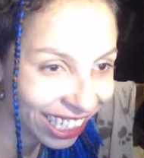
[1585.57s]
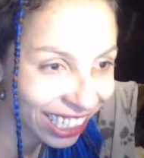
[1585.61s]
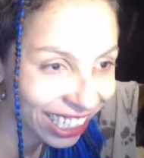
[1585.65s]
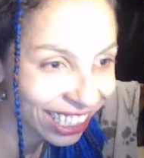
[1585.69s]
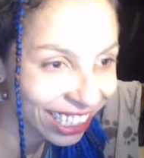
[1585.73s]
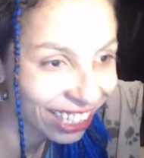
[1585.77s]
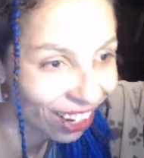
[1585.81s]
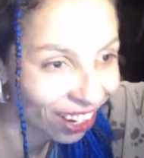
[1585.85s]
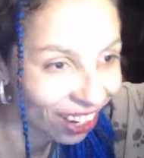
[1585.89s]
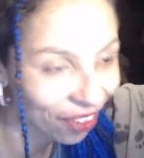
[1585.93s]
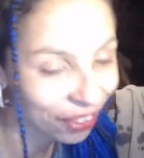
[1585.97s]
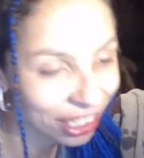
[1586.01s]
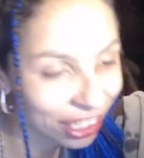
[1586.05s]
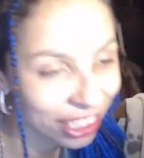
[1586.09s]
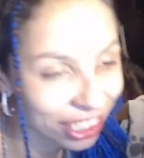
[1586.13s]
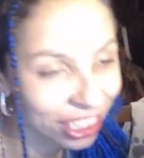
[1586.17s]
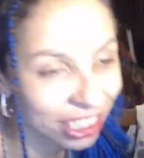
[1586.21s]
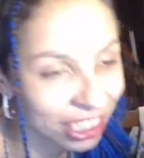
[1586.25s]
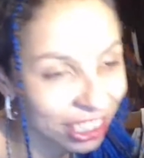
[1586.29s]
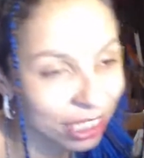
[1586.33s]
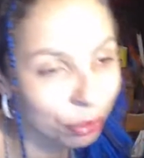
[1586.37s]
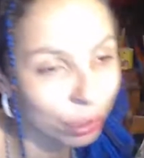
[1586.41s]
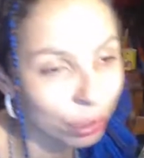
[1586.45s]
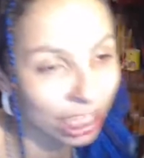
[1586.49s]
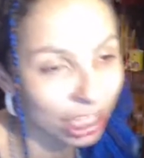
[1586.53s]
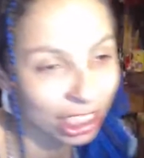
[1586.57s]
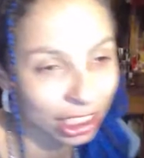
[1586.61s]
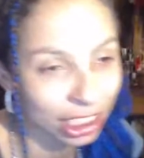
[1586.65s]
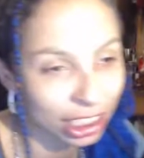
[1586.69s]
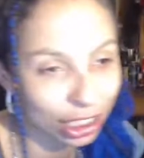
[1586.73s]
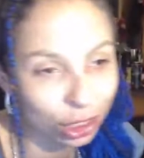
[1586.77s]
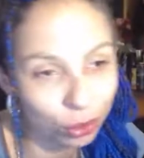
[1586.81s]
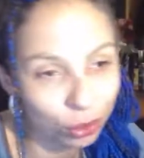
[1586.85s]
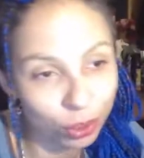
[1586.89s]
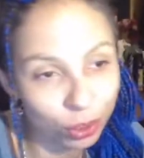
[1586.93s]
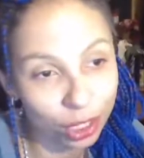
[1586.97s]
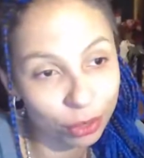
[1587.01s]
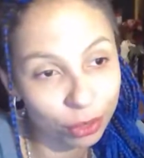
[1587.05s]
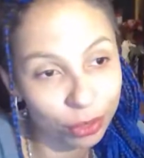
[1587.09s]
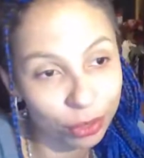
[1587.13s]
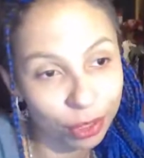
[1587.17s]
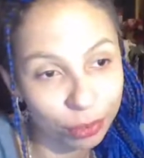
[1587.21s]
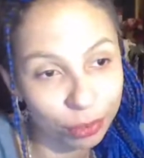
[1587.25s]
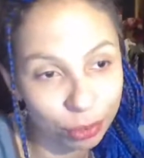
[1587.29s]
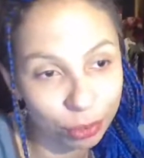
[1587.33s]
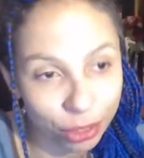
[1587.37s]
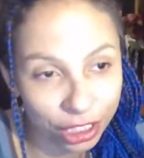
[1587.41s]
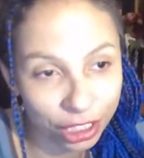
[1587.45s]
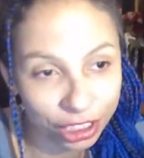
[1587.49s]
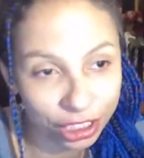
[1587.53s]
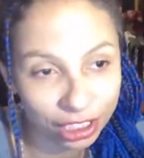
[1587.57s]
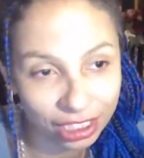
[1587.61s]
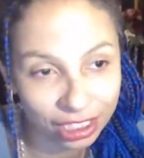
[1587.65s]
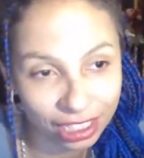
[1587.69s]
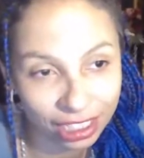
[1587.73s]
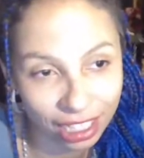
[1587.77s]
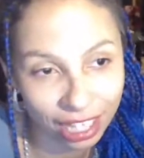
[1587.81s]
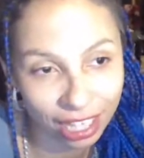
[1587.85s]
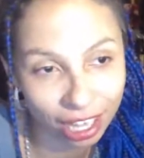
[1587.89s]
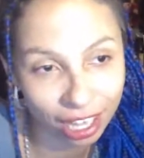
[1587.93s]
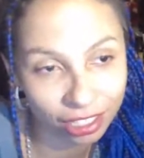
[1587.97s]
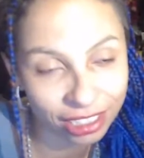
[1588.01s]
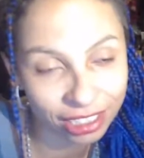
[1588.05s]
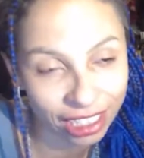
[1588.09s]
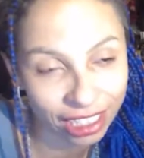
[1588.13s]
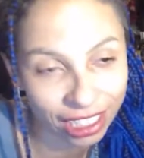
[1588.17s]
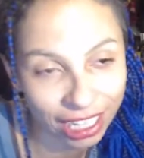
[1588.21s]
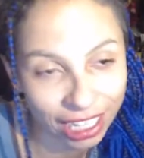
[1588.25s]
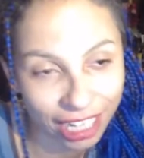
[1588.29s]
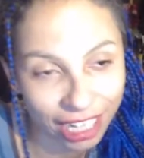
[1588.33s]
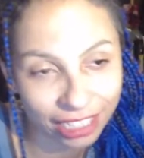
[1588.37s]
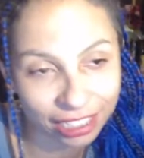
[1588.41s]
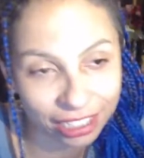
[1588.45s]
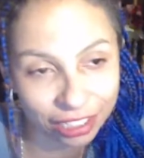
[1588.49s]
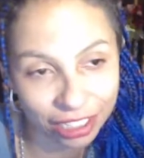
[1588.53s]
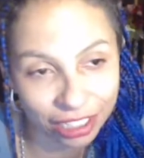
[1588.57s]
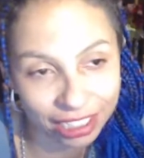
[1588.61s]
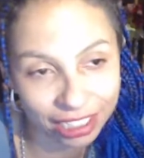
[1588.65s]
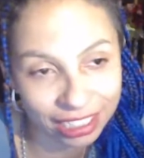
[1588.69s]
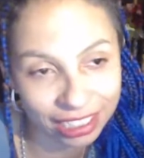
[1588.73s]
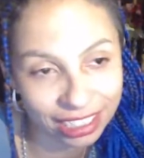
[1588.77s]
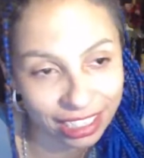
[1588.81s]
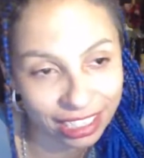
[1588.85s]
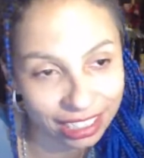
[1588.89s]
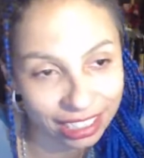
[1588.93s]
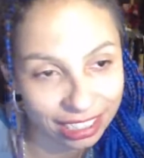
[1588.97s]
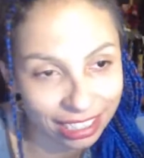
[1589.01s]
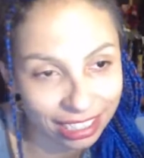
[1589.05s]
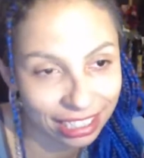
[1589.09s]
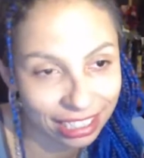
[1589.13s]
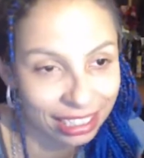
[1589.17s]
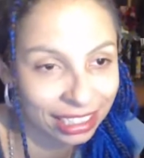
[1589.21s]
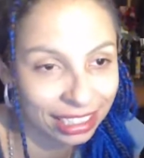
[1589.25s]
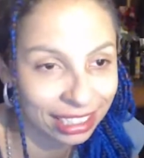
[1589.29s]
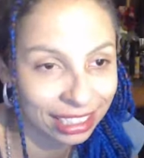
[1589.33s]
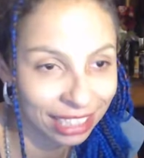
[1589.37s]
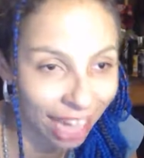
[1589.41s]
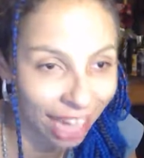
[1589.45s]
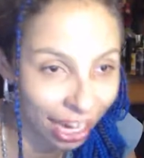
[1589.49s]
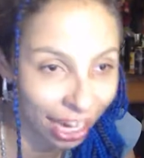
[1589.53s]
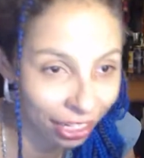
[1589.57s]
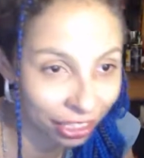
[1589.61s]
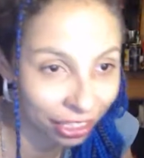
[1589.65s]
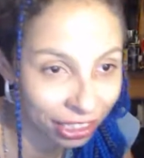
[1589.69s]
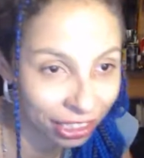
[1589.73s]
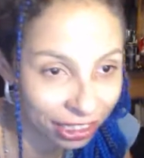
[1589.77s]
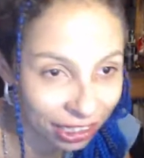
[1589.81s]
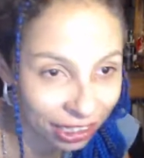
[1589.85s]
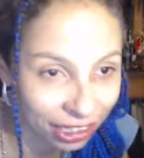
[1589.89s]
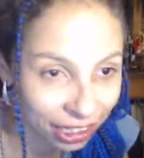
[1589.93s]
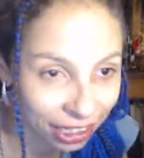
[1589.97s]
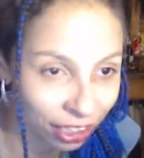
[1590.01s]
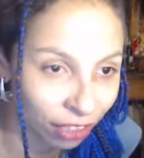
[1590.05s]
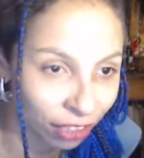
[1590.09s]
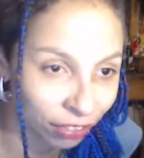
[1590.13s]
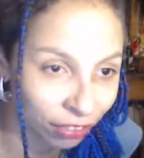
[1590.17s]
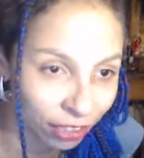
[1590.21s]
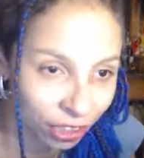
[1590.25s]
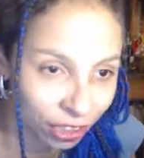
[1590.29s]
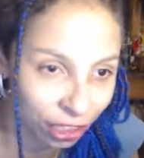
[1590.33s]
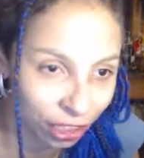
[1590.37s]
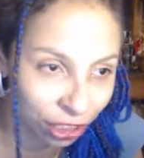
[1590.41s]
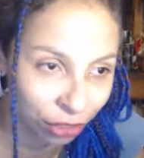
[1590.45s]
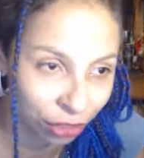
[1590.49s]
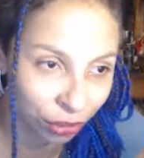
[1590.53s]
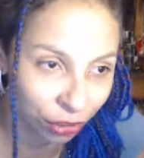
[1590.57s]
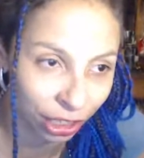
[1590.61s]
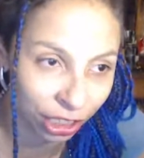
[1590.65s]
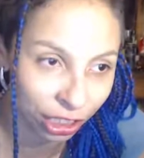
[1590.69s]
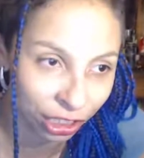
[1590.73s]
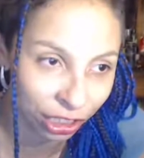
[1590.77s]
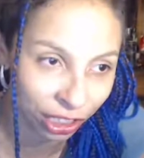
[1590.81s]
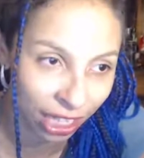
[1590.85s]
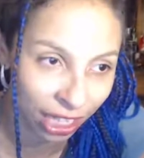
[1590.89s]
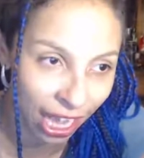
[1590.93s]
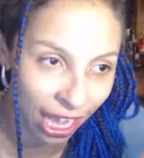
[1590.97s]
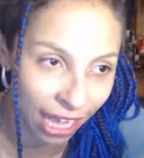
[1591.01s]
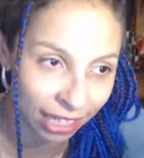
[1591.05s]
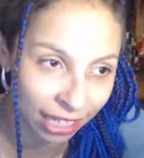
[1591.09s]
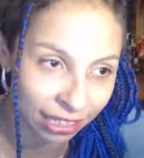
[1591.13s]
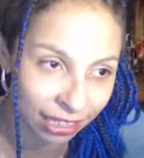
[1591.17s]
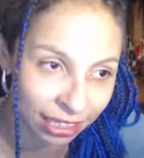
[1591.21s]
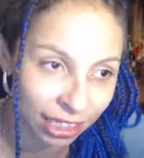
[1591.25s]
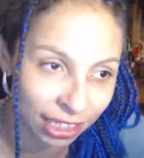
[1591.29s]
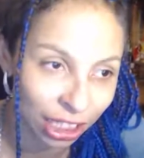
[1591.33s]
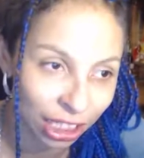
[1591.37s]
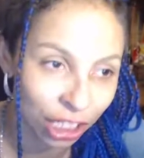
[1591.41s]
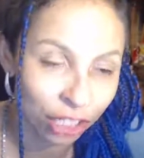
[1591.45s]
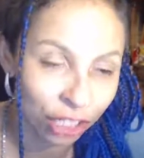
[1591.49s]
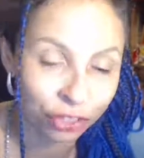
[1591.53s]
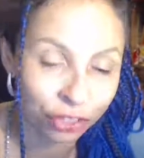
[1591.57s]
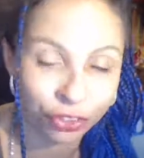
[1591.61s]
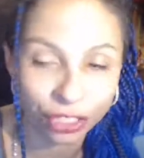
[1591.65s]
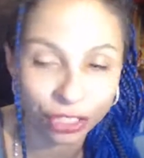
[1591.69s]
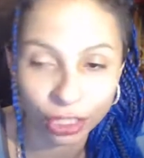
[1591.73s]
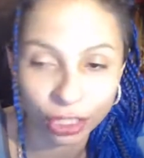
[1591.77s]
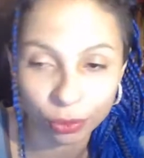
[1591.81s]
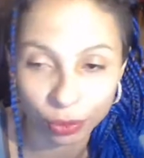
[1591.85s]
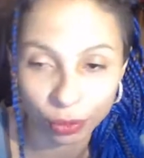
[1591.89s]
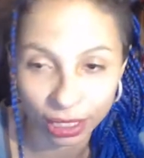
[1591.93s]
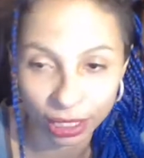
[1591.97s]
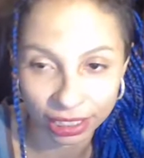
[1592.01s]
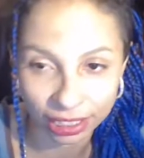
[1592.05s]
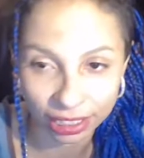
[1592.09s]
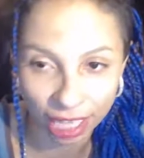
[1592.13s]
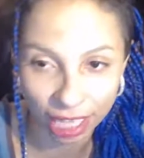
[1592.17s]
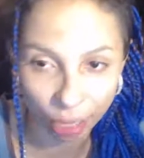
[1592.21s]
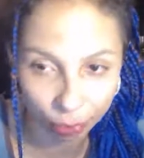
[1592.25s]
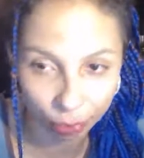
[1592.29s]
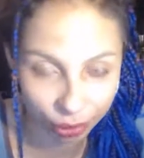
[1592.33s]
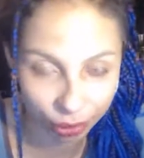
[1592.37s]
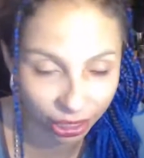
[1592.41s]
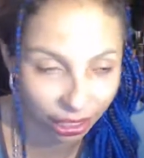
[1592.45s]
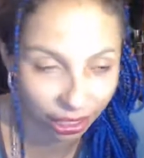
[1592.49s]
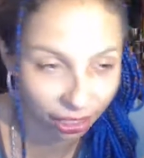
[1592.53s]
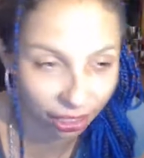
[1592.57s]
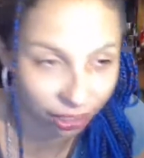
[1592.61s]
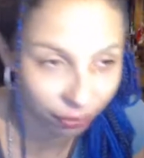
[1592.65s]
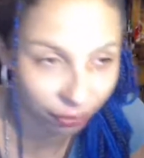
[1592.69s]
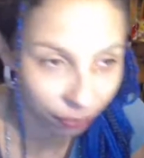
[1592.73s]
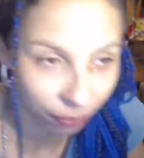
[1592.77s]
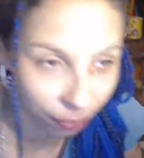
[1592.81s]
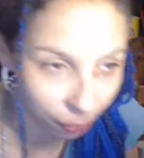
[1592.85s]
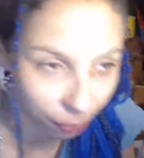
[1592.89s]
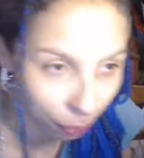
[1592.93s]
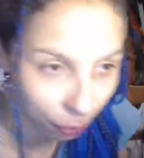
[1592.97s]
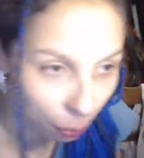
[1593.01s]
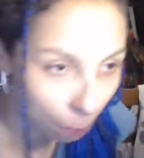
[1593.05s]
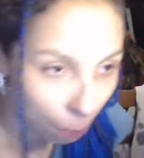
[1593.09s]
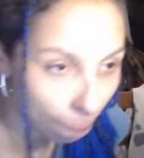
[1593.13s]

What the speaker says: its ability to work with impression to assess the entirety of a situation and read what is happening.